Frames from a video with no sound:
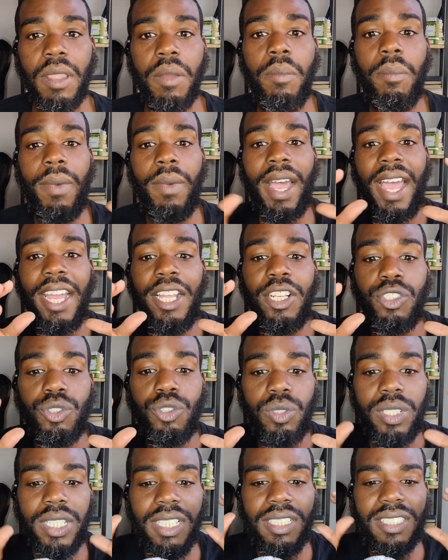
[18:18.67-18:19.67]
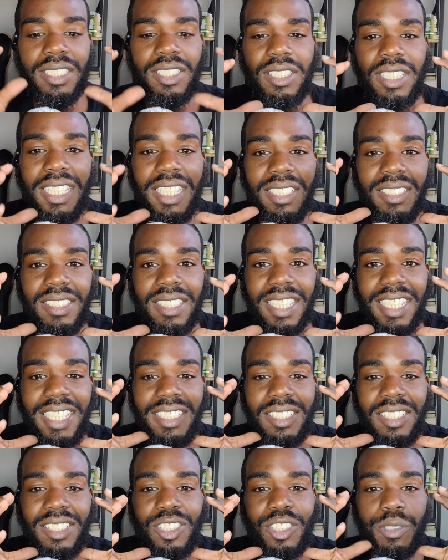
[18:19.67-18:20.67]
Mind you, he's
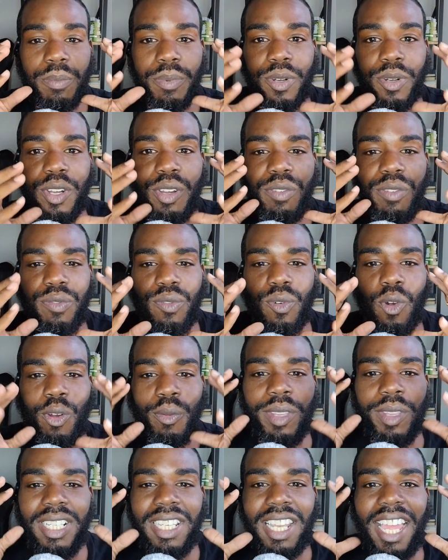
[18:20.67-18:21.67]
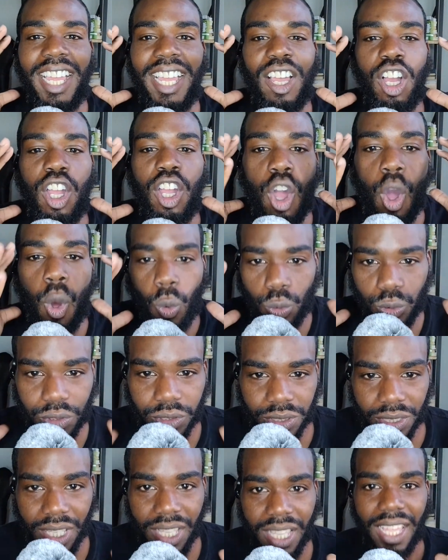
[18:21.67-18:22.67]
in spirit form. He's like a
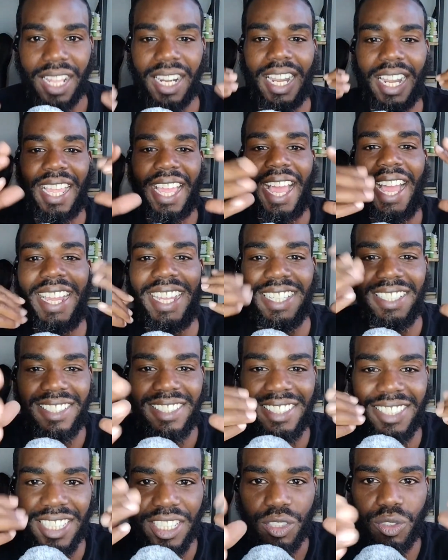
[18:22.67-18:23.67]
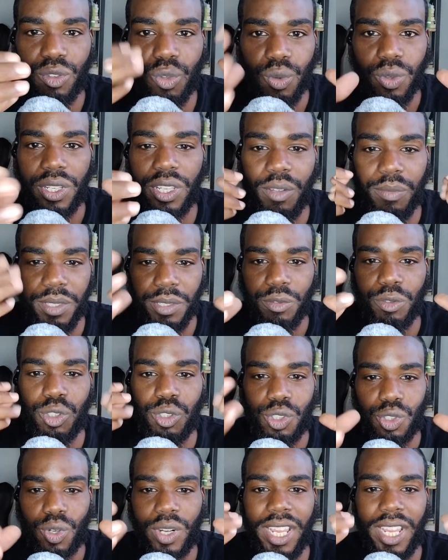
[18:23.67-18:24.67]
ghost. Like I could see through him. He was
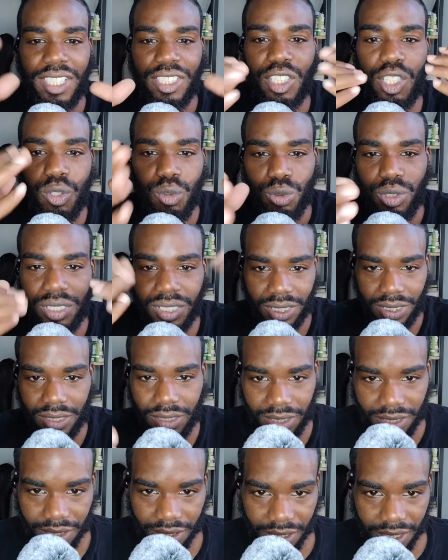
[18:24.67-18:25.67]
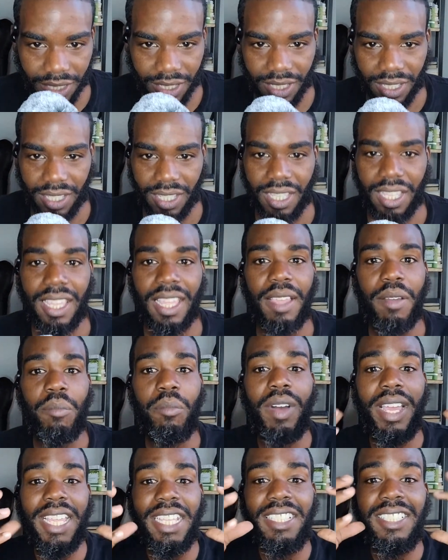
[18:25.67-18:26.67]
translucent.
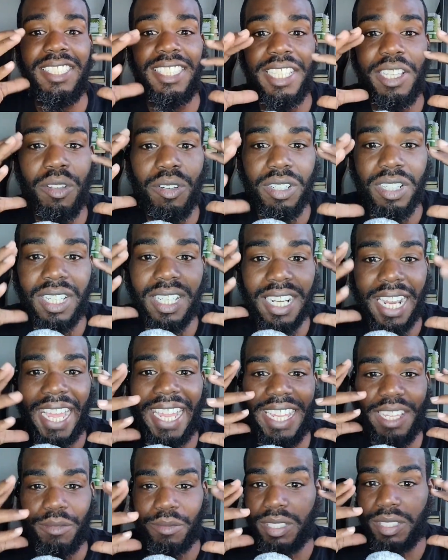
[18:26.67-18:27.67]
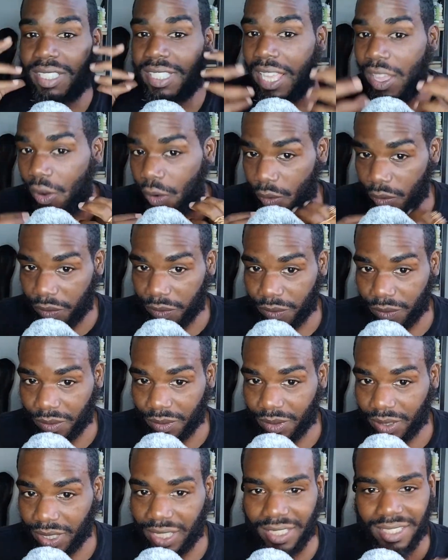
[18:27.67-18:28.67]
But he still looked like himself.
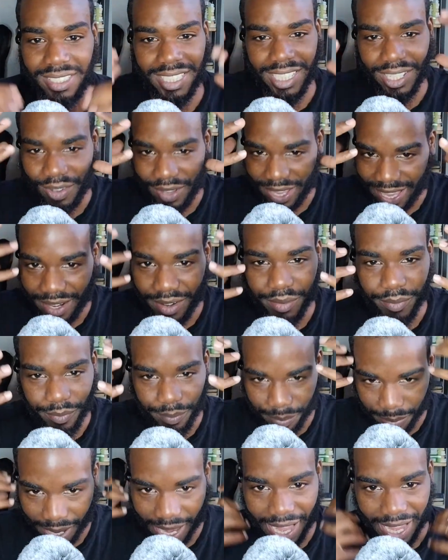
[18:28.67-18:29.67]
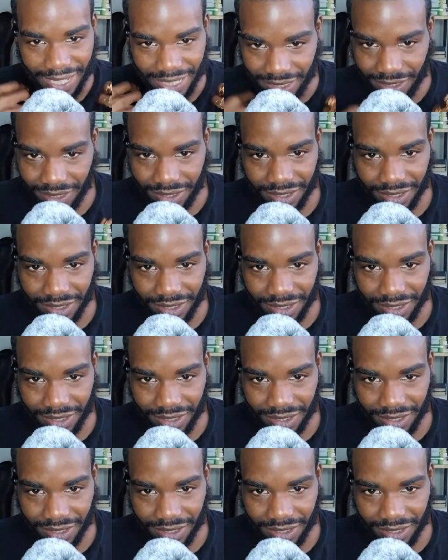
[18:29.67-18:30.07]
He still had a body.